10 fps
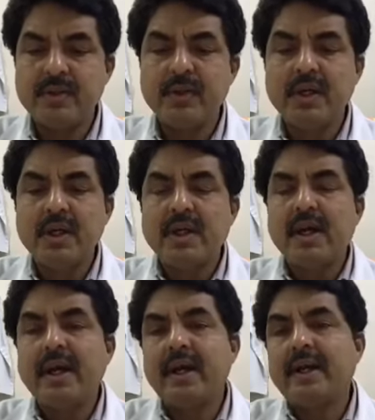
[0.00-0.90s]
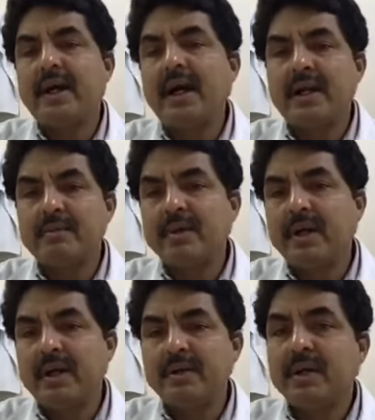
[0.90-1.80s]
and ultimately you
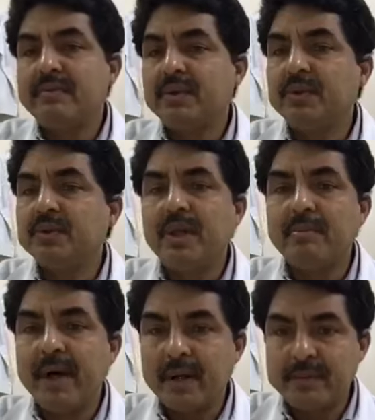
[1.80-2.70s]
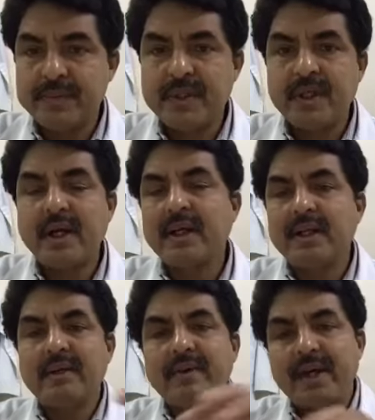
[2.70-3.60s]
have to do the biopsy either by
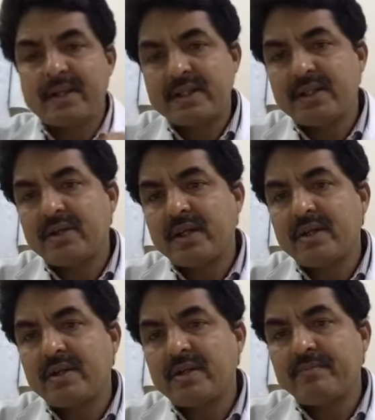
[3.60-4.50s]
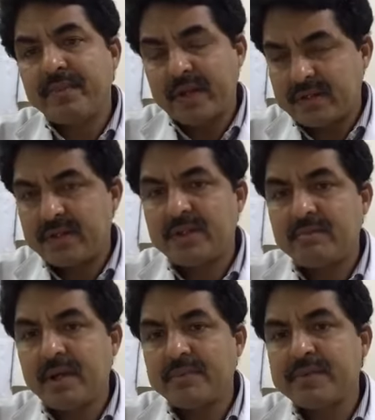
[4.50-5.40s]
excision
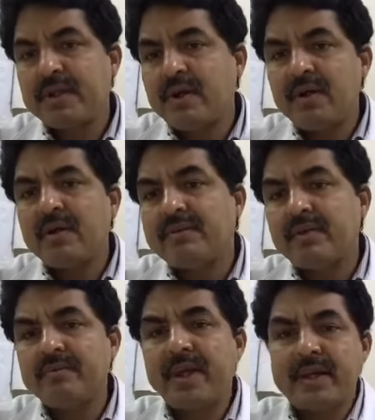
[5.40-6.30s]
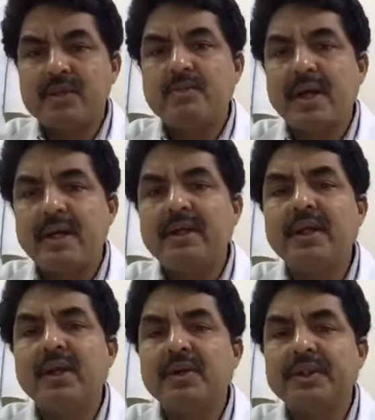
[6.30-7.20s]
biopsy or from the exuberant
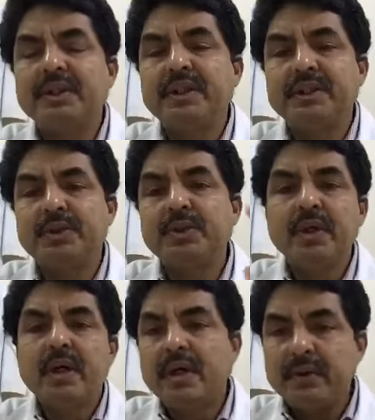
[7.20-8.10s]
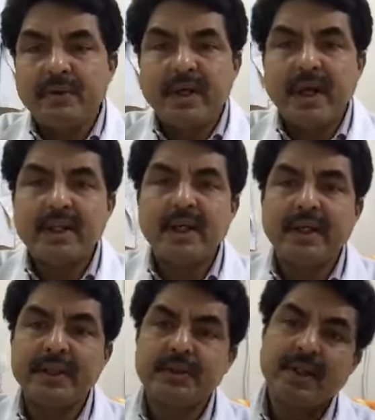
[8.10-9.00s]
granulation tissue. You take the tissue,
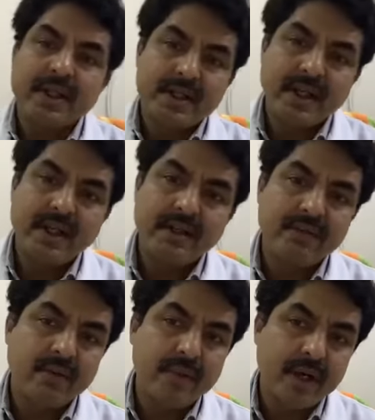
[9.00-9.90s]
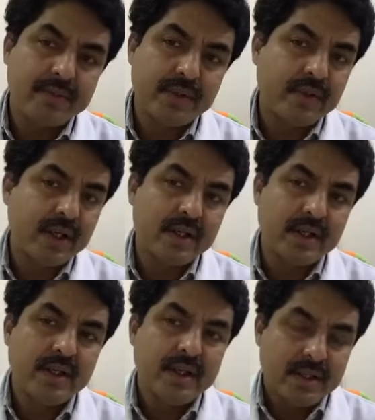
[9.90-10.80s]
then send it for biopsy, you can
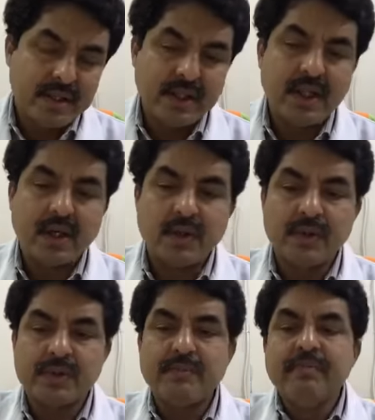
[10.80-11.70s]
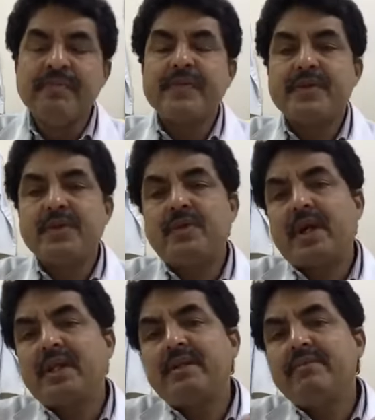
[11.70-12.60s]
see the cause. So what are the investigations?